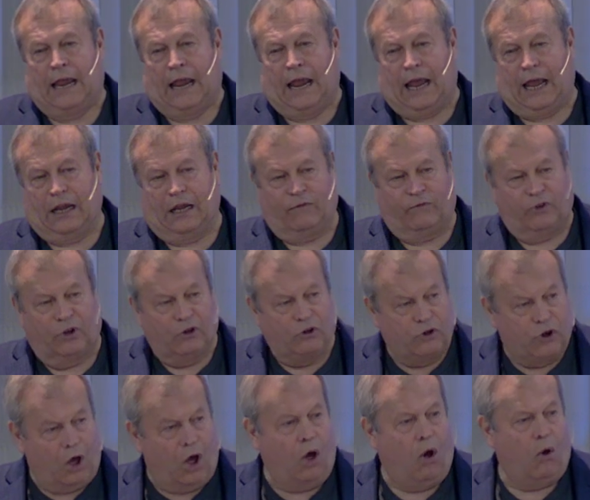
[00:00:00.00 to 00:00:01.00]
And if you
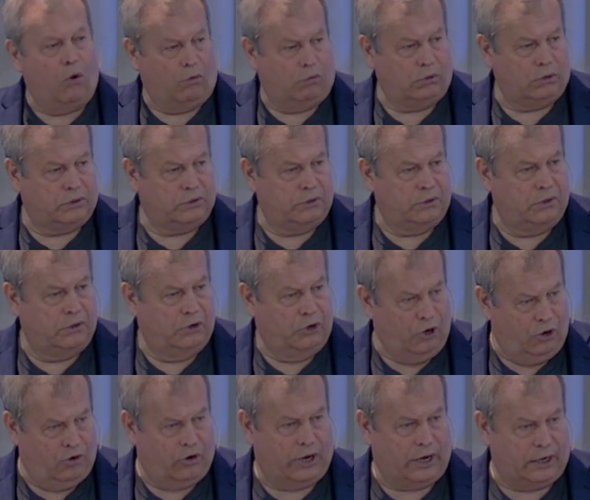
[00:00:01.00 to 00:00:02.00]
don't
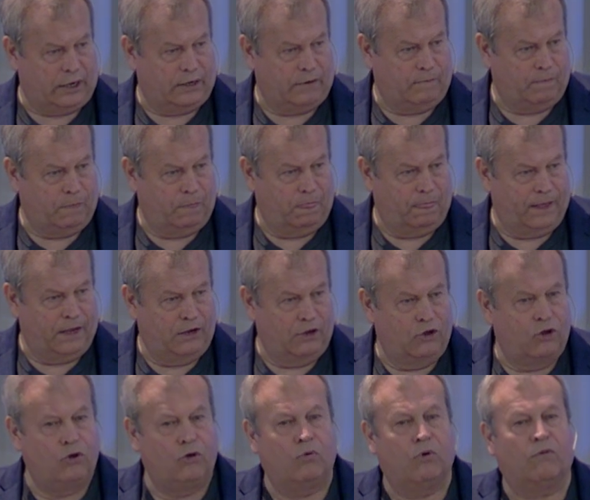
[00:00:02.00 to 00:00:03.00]
do it,
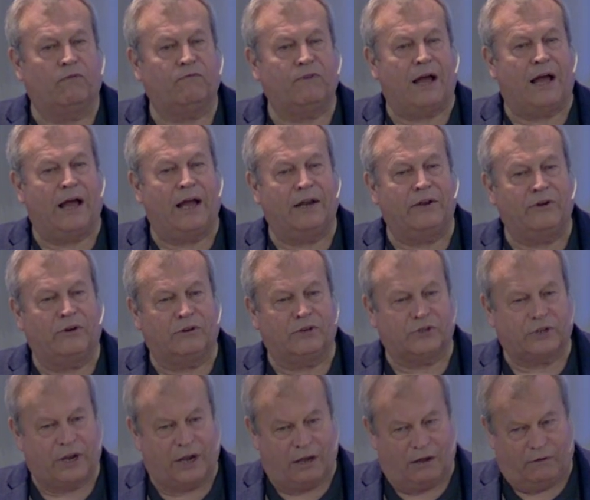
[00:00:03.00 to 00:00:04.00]
you will find
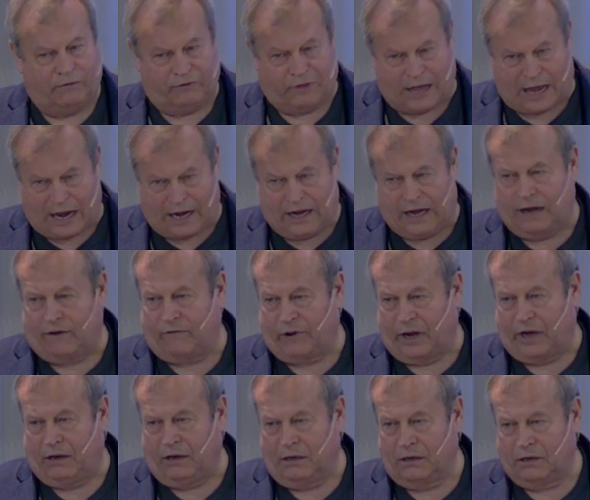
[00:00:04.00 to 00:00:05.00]
yourself that
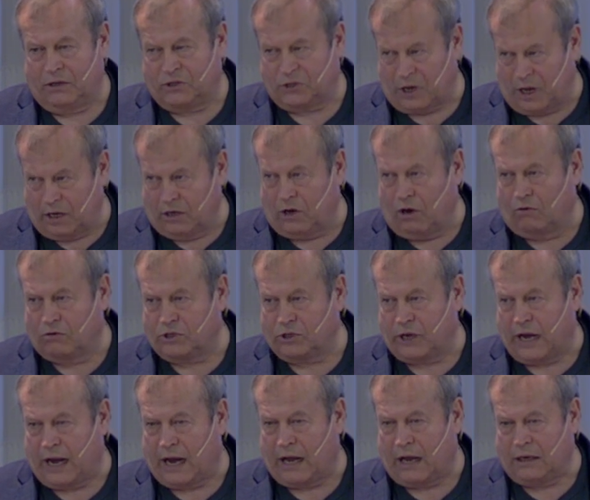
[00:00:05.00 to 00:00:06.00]
evening, the sun goes
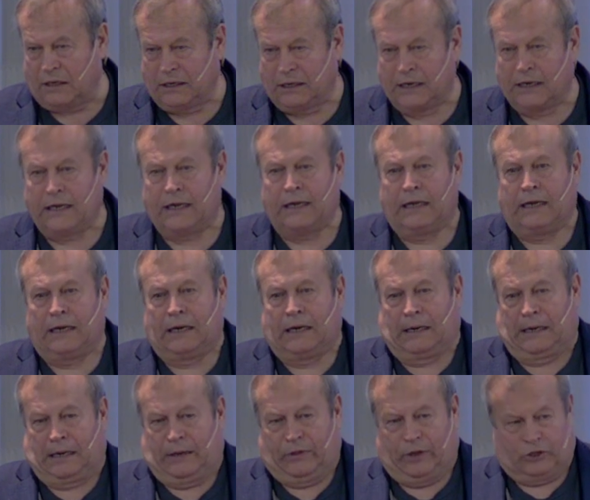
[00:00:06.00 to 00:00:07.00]
down,
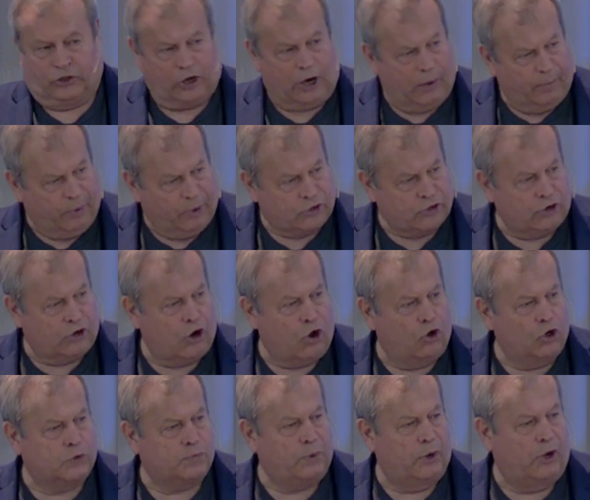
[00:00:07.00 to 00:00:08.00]
the temperature
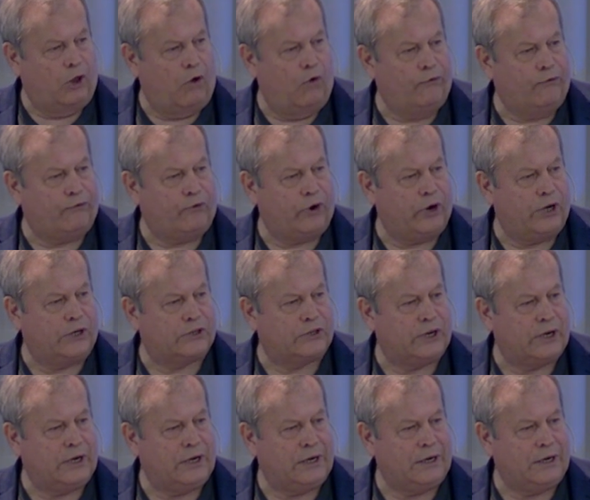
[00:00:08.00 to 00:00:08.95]
goes below freezing,